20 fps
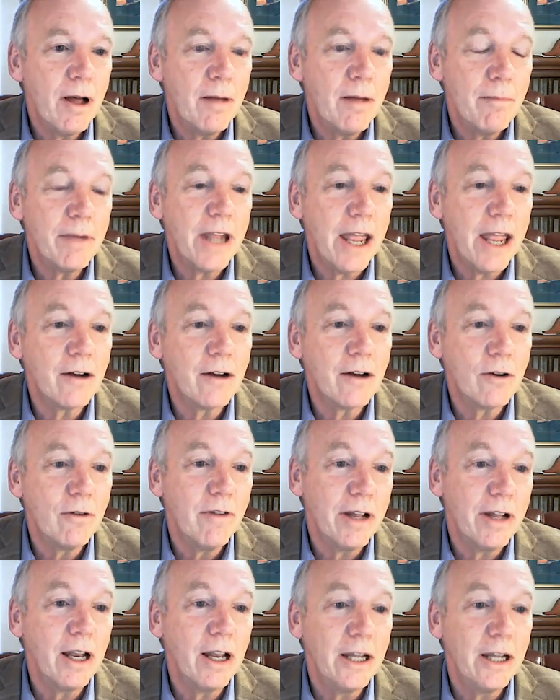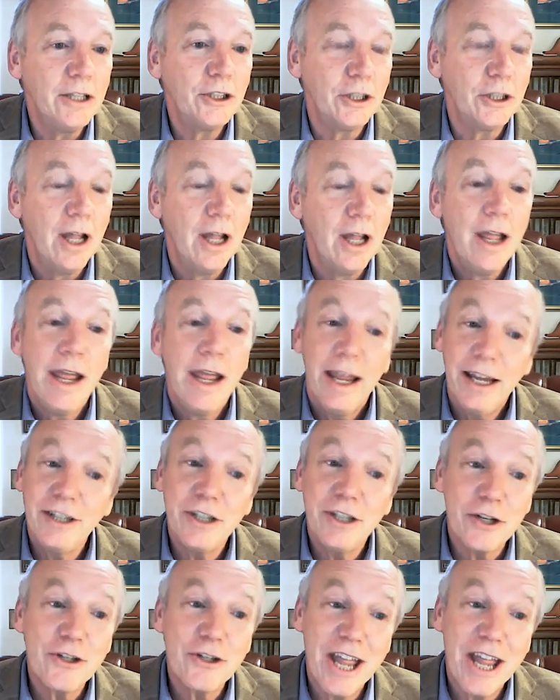mechanical ventilation. It
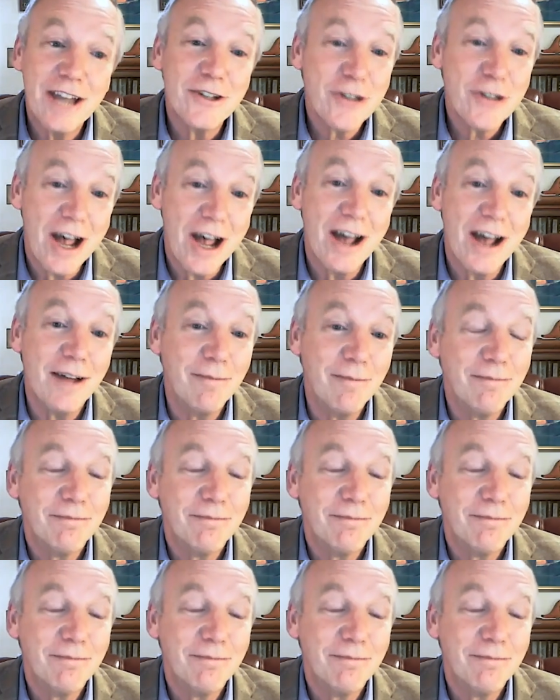just takes time.